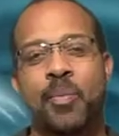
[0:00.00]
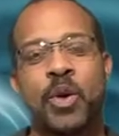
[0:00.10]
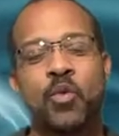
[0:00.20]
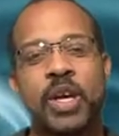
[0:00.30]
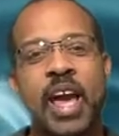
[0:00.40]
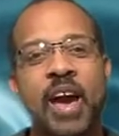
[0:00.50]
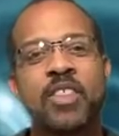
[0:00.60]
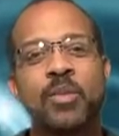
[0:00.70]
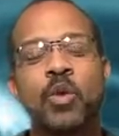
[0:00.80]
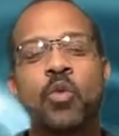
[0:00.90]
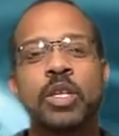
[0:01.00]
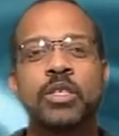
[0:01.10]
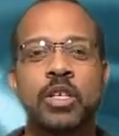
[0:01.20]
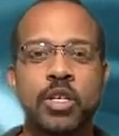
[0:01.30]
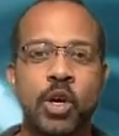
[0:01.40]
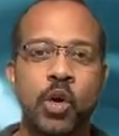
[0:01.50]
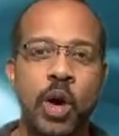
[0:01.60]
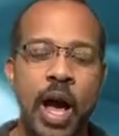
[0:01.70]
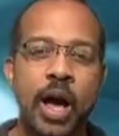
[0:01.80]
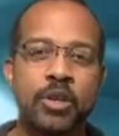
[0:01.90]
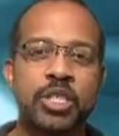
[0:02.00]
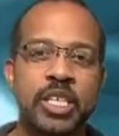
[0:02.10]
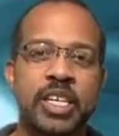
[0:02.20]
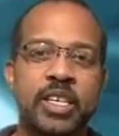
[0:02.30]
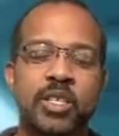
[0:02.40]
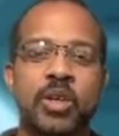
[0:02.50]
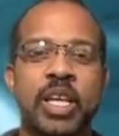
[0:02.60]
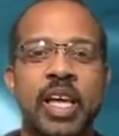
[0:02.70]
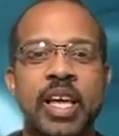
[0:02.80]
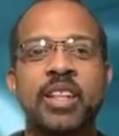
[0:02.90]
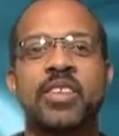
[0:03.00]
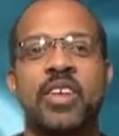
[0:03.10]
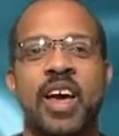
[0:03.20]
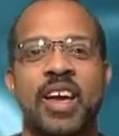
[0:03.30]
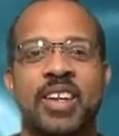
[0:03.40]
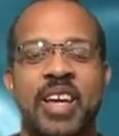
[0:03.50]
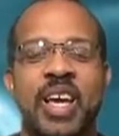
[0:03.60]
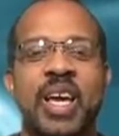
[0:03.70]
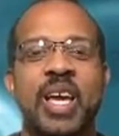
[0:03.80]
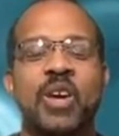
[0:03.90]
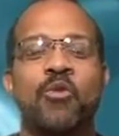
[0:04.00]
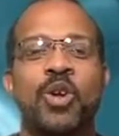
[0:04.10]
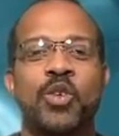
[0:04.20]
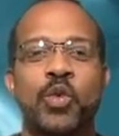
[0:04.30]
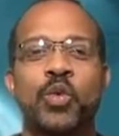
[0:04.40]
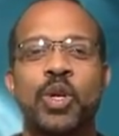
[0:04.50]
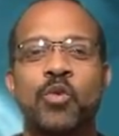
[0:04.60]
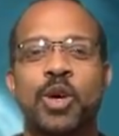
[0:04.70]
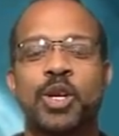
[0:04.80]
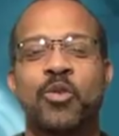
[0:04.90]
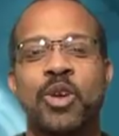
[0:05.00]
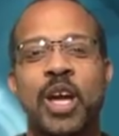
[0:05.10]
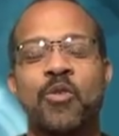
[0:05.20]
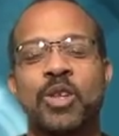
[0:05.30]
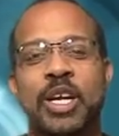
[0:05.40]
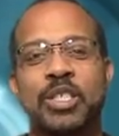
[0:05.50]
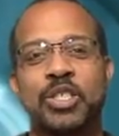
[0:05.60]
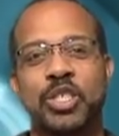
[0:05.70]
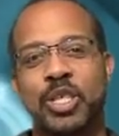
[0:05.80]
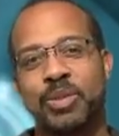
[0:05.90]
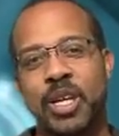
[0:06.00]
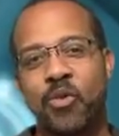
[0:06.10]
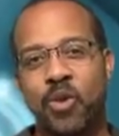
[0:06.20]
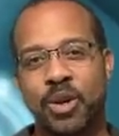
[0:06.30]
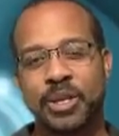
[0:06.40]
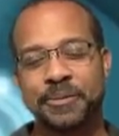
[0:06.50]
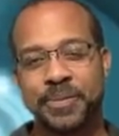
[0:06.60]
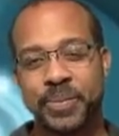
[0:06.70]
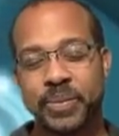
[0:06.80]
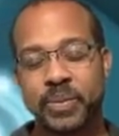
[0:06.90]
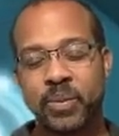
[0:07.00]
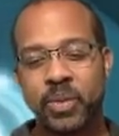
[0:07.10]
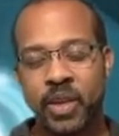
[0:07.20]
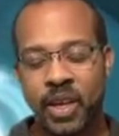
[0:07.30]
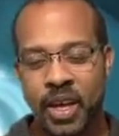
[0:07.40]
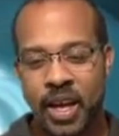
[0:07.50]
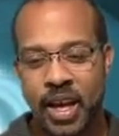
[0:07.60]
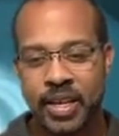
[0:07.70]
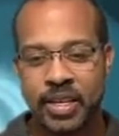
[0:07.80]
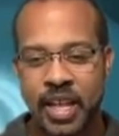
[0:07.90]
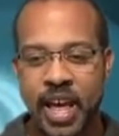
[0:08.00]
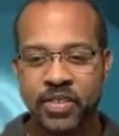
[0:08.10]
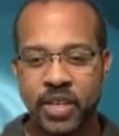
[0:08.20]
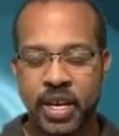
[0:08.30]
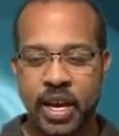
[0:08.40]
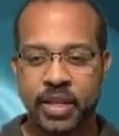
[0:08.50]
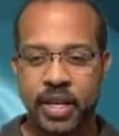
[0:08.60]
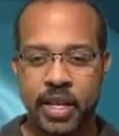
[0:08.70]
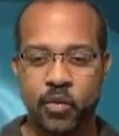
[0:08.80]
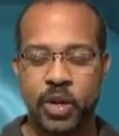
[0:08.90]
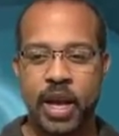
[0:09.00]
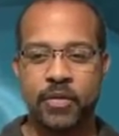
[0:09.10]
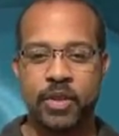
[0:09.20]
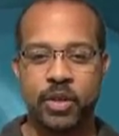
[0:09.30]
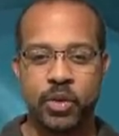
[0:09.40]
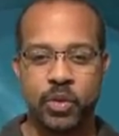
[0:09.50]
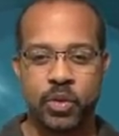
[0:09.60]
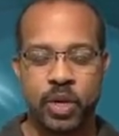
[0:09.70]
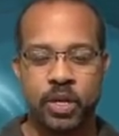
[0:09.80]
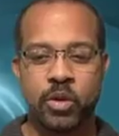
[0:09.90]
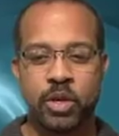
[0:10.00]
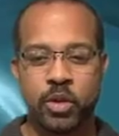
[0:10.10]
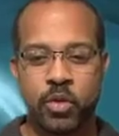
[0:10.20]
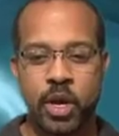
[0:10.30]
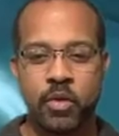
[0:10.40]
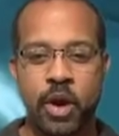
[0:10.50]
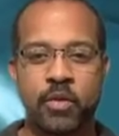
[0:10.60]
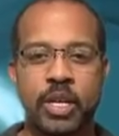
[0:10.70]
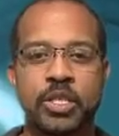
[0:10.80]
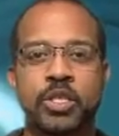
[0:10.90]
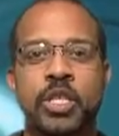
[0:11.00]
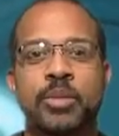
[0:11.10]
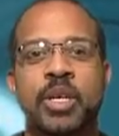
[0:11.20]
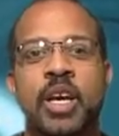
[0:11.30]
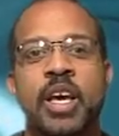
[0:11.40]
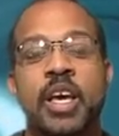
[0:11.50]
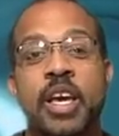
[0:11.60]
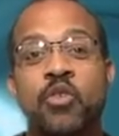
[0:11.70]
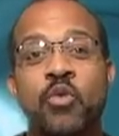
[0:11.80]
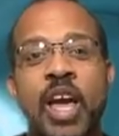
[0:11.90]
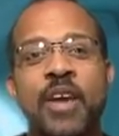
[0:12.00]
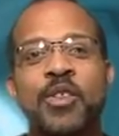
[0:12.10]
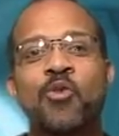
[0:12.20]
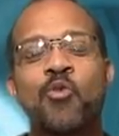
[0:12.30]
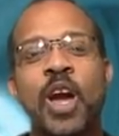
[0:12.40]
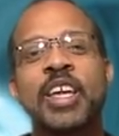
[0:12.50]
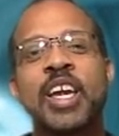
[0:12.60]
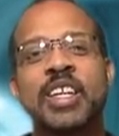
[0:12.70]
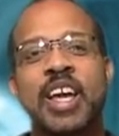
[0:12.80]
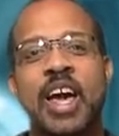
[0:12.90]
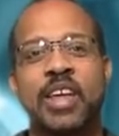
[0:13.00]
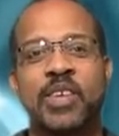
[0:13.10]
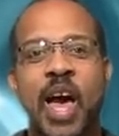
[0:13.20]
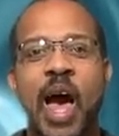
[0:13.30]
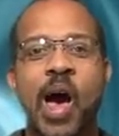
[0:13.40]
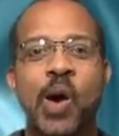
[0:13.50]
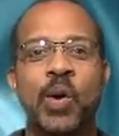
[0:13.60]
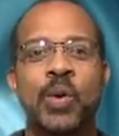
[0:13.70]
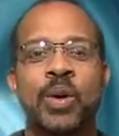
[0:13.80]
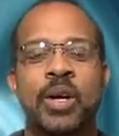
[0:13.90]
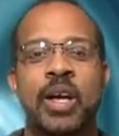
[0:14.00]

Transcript: But we have to be willing to know how she is on the inside if we truly want to create relationships that work. And the last thing I think that we have to do in order to create great relationships is we have to recognize how